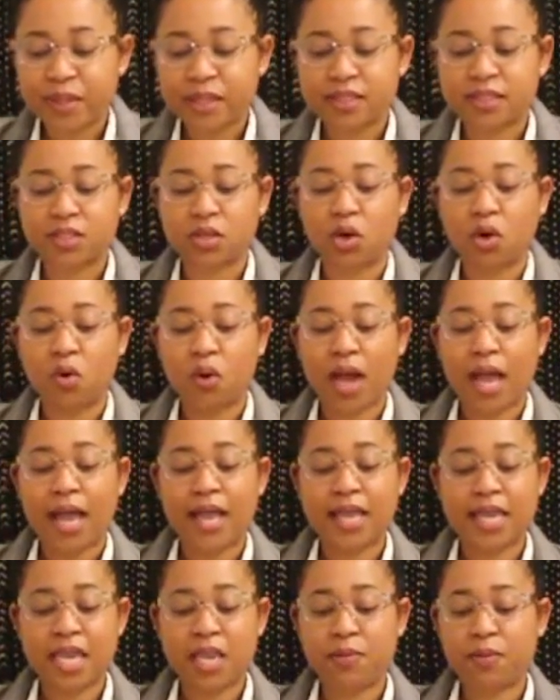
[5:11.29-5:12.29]
So
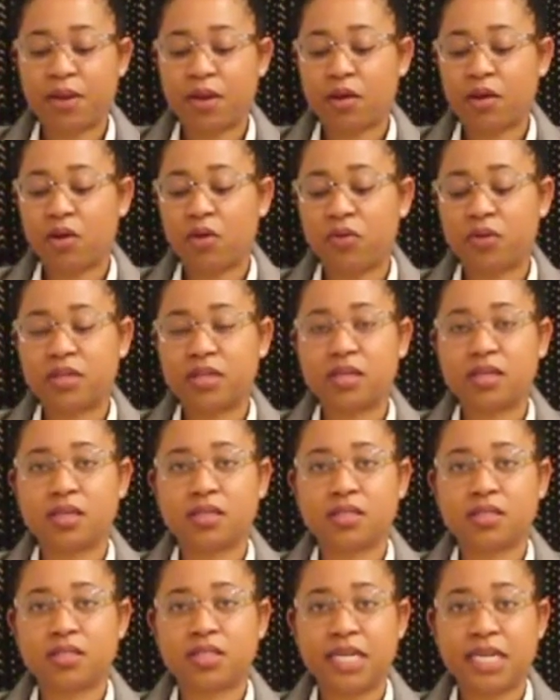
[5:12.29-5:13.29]
I email
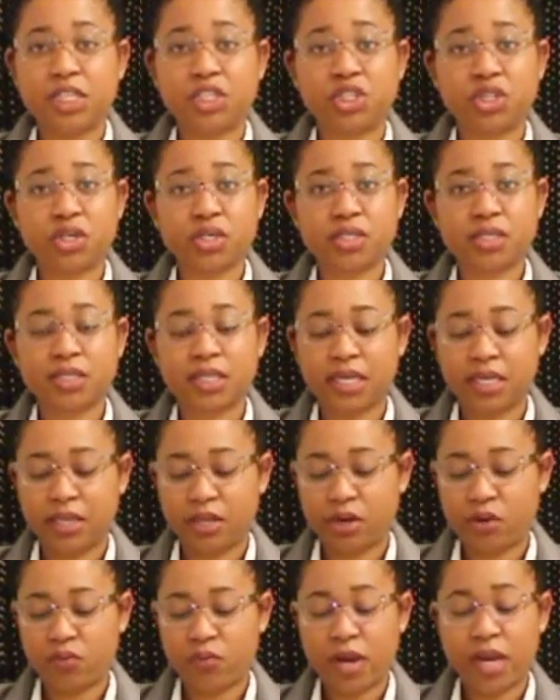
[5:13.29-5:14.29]
the teachers,
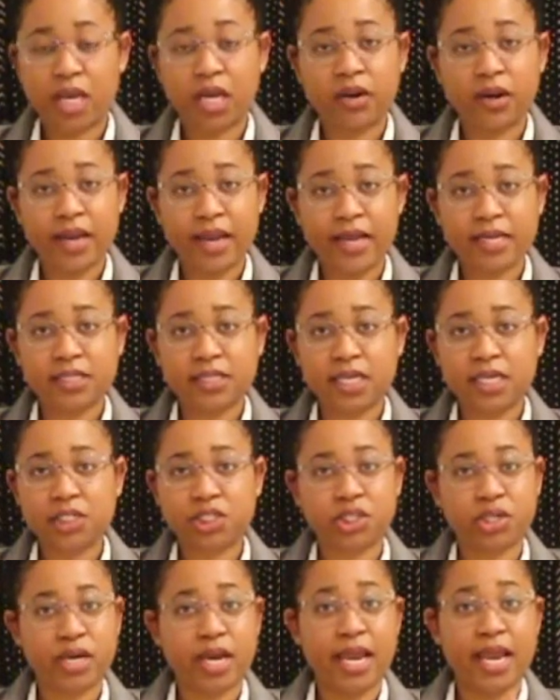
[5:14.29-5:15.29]
their regular ed
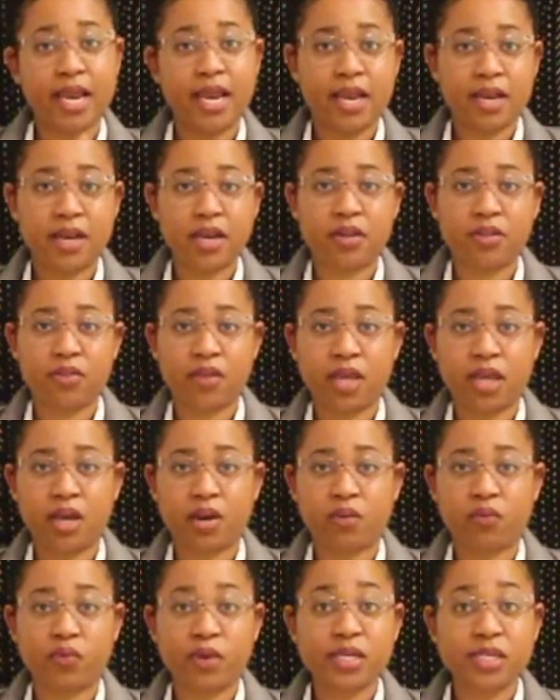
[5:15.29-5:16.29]
teacher and
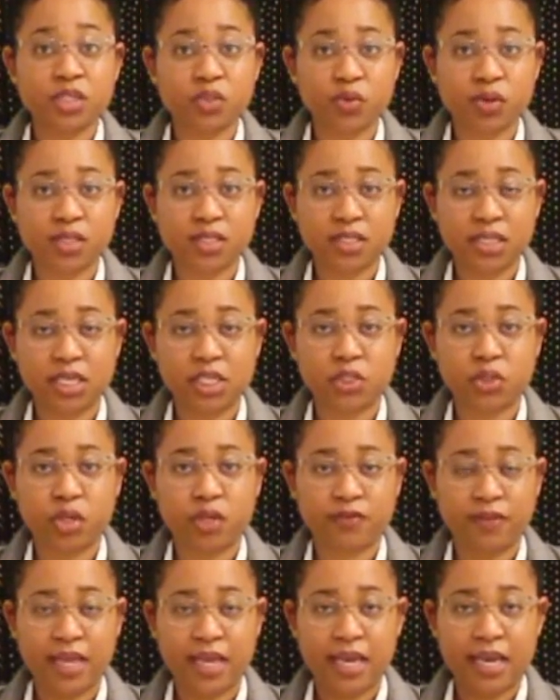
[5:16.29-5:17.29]
their resource teacher
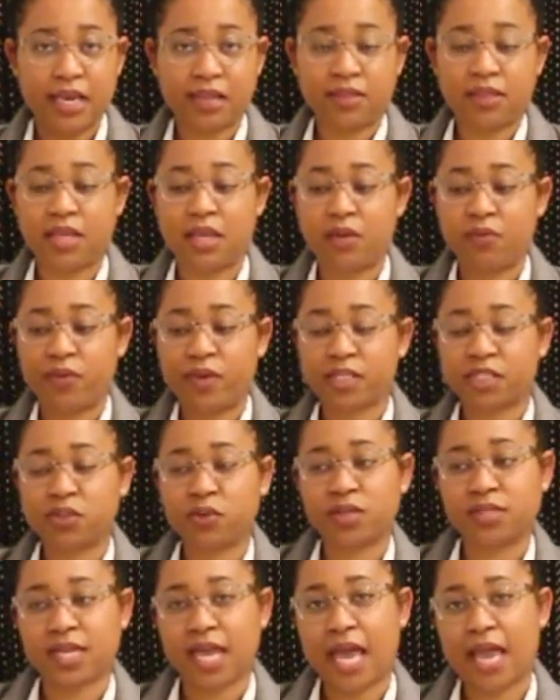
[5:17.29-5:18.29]
if they get the
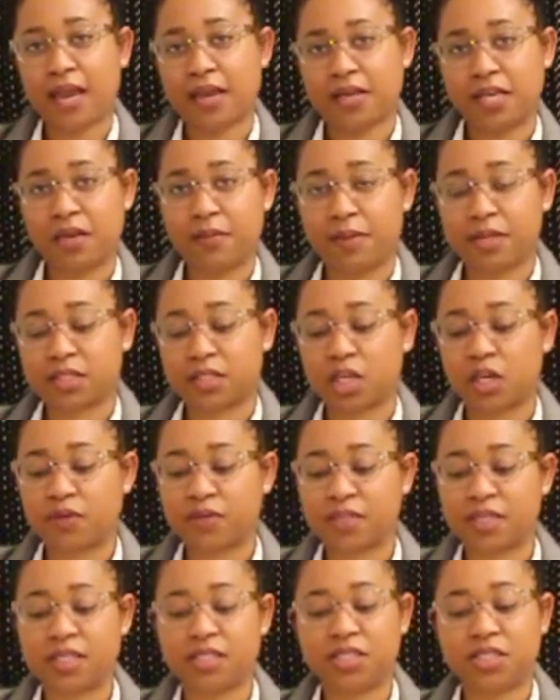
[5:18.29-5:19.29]
resource academic
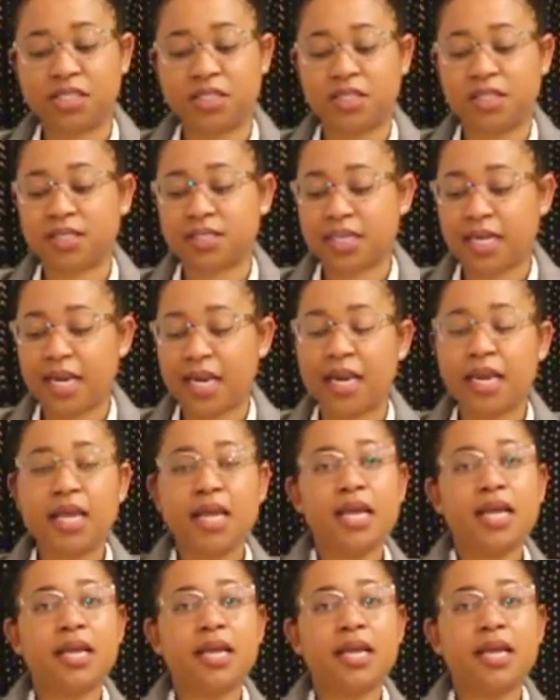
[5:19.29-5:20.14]
services, just to say,